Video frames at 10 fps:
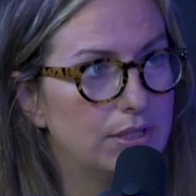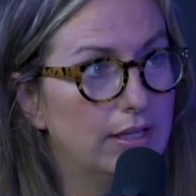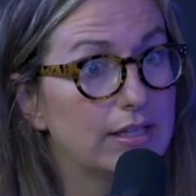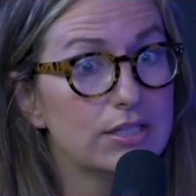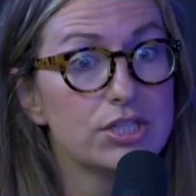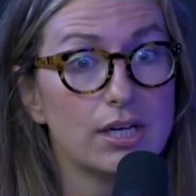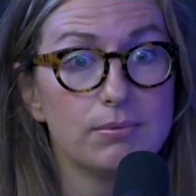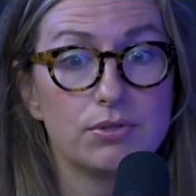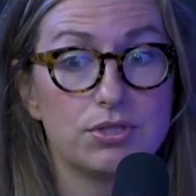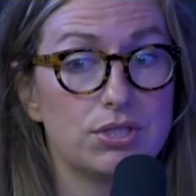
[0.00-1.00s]
Like this
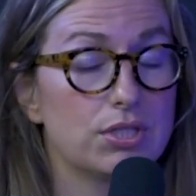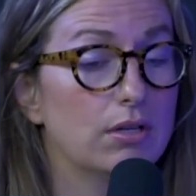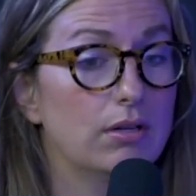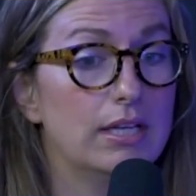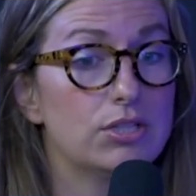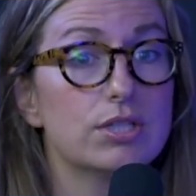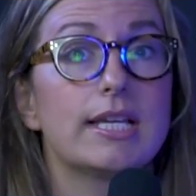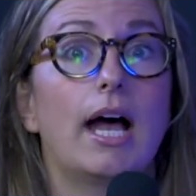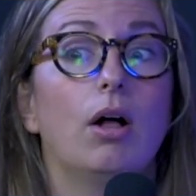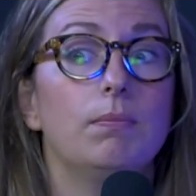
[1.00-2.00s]
chapter is just
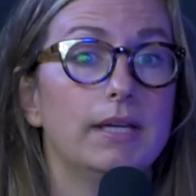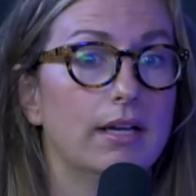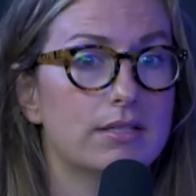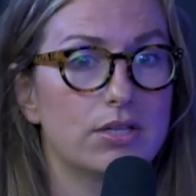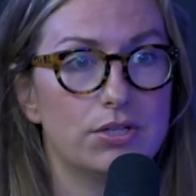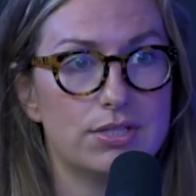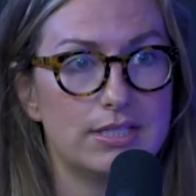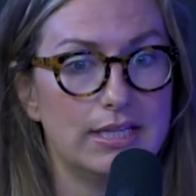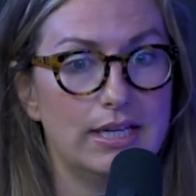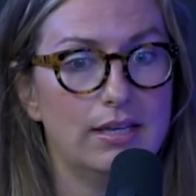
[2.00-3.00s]
helping us understand